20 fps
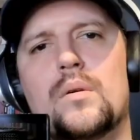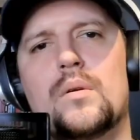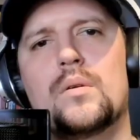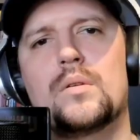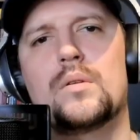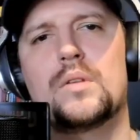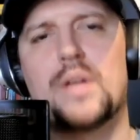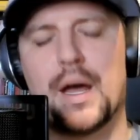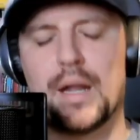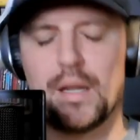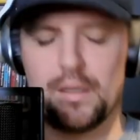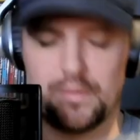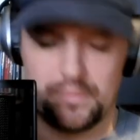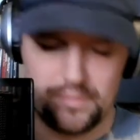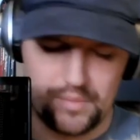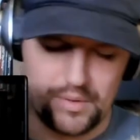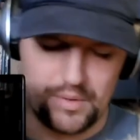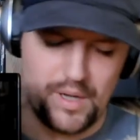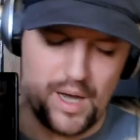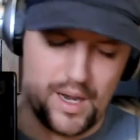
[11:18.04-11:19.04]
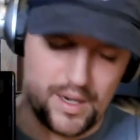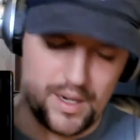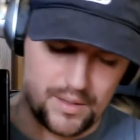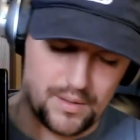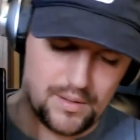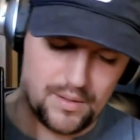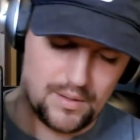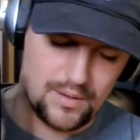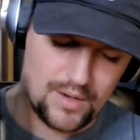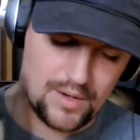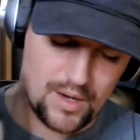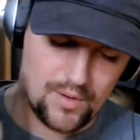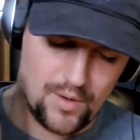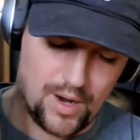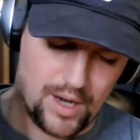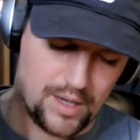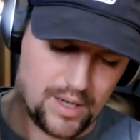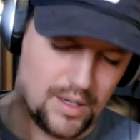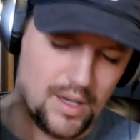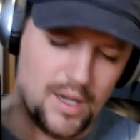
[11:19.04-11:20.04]
Got it. Got it. Okay,
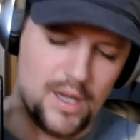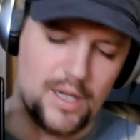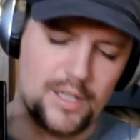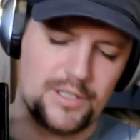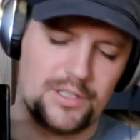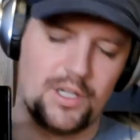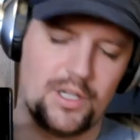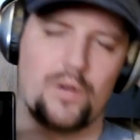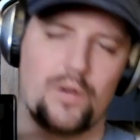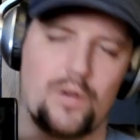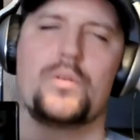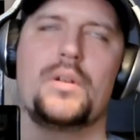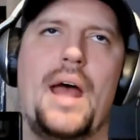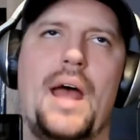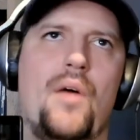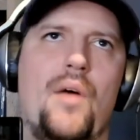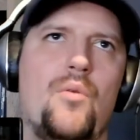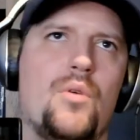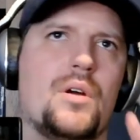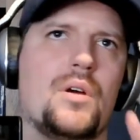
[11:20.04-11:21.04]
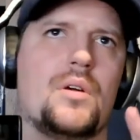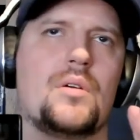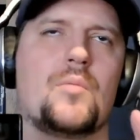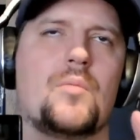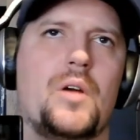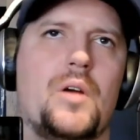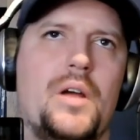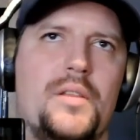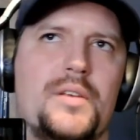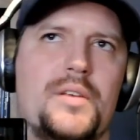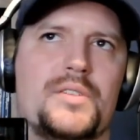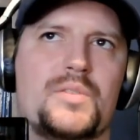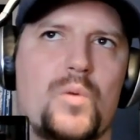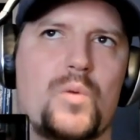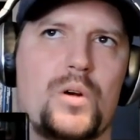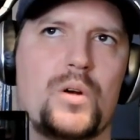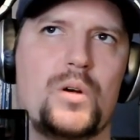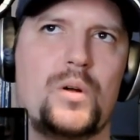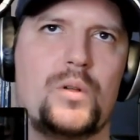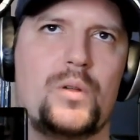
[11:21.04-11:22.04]
great. So now we're we're in this
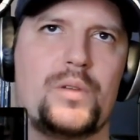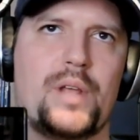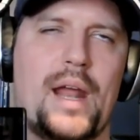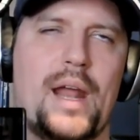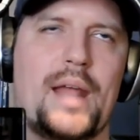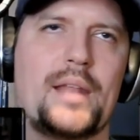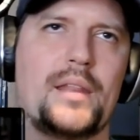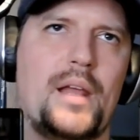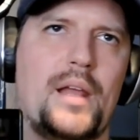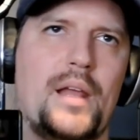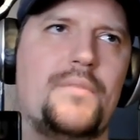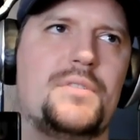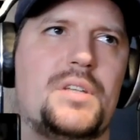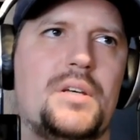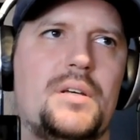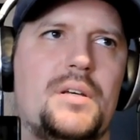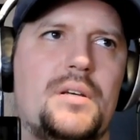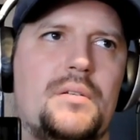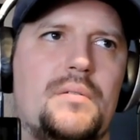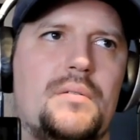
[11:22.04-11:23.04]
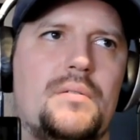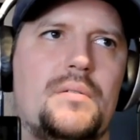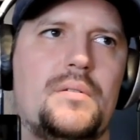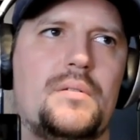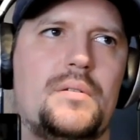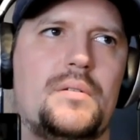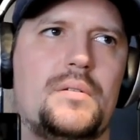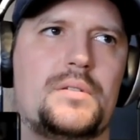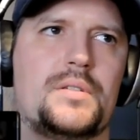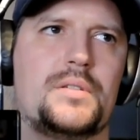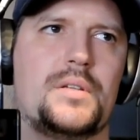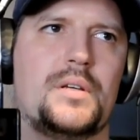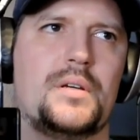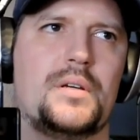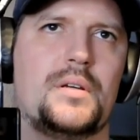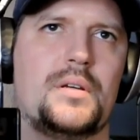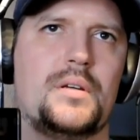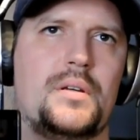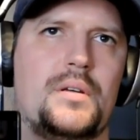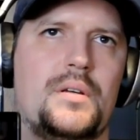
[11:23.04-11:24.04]
world, and I'd mm-hmm. love to
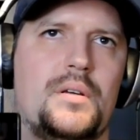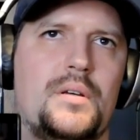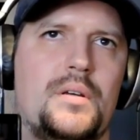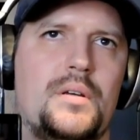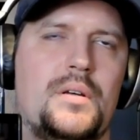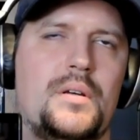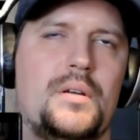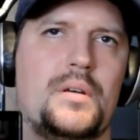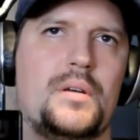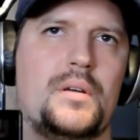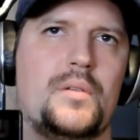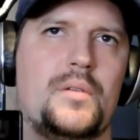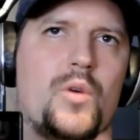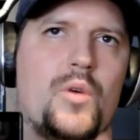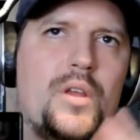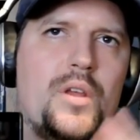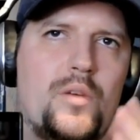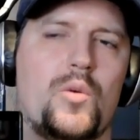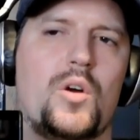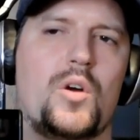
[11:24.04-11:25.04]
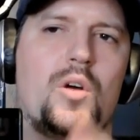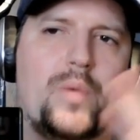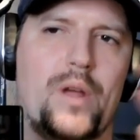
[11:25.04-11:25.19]
to we're in the world.